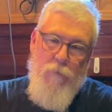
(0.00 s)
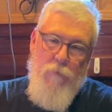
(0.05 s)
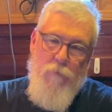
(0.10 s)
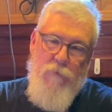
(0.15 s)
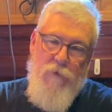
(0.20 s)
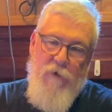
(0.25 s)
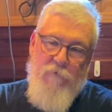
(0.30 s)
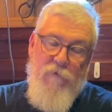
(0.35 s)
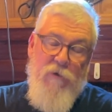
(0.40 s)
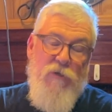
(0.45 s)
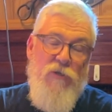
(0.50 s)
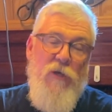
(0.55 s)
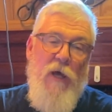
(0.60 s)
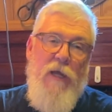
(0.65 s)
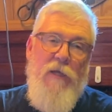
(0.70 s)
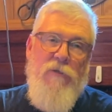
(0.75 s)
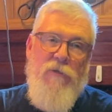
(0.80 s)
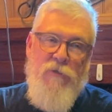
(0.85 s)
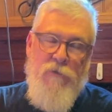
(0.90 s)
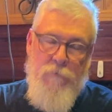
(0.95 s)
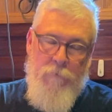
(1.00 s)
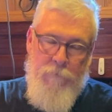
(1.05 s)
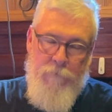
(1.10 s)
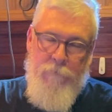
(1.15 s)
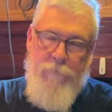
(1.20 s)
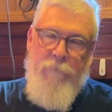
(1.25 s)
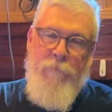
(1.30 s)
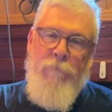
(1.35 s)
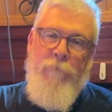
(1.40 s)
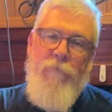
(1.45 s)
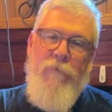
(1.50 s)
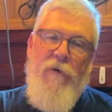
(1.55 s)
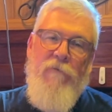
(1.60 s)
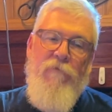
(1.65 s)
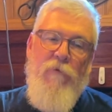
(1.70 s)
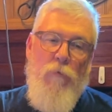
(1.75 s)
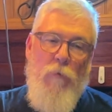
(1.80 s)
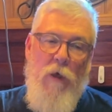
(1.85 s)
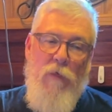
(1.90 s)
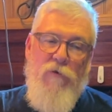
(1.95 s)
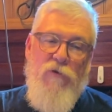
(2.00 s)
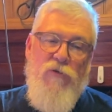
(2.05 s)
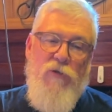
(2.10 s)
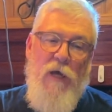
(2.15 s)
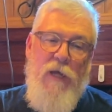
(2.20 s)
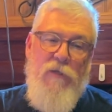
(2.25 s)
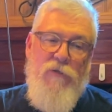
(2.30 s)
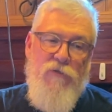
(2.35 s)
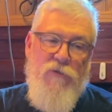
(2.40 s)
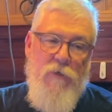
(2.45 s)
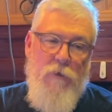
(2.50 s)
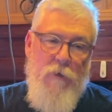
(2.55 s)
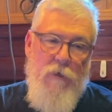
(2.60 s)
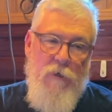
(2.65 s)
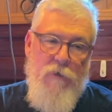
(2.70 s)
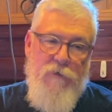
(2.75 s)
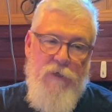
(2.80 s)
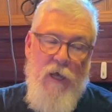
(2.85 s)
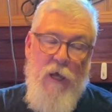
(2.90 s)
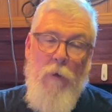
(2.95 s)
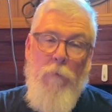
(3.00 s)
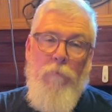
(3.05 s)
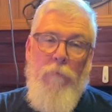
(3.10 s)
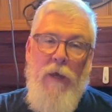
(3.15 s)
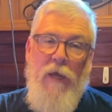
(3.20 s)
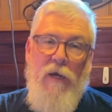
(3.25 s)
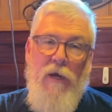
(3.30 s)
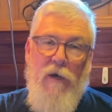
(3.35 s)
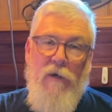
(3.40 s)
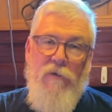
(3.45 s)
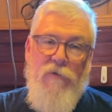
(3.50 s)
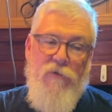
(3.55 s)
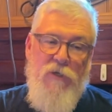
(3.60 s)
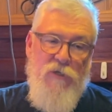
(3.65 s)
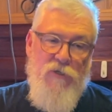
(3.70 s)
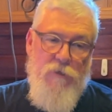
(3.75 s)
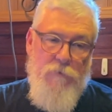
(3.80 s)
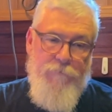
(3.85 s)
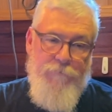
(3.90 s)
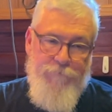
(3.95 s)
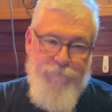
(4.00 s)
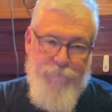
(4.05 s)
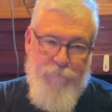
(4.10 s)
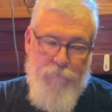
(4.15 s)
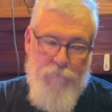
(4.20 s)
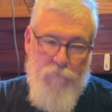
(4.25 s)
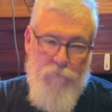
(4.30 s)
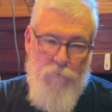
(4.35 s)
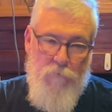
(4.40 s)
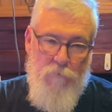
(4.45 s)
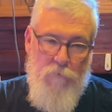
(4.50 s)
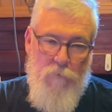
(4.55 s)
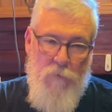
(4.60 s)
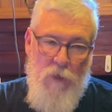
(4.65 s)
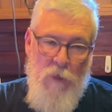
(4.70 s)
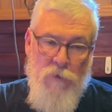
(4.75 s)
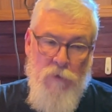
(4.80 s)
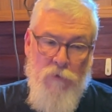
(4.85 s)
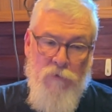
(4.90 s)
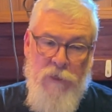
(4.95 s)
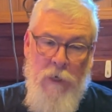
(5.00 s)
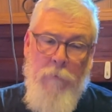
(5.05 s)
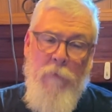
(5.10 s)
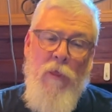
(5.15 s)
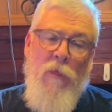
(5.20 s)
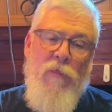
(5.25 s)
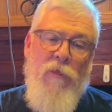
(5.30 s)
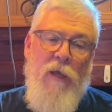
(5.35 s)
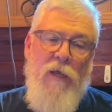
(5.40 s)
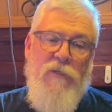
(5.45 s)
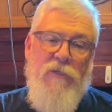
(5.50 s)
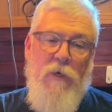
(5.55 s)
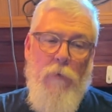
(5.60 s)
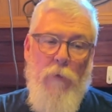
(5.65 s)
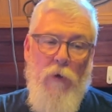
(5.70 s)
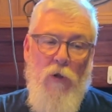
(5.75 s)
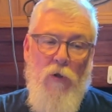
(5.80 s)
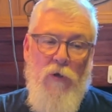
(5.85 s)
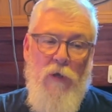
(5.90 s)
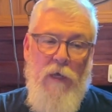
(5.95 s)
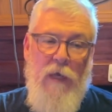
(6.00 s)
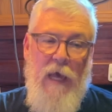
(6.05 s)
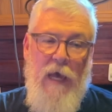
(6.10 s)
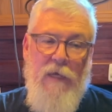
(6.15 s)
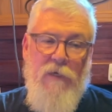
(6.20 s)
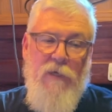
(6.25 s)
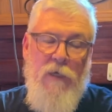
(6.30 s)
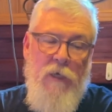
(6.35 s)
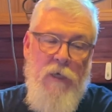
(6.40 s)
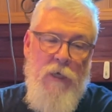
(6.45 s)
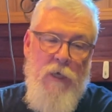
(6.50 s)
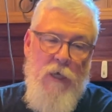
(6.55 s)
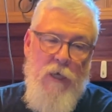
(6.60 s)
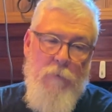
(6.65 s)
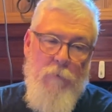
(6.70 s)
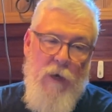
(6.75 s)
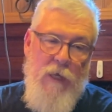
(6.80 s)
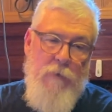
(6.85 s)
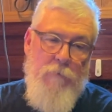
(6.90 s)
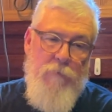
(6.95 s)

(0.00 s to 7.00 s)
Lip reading: different sites, different weather sites, to help make our decision. So some of the things that we're looking at might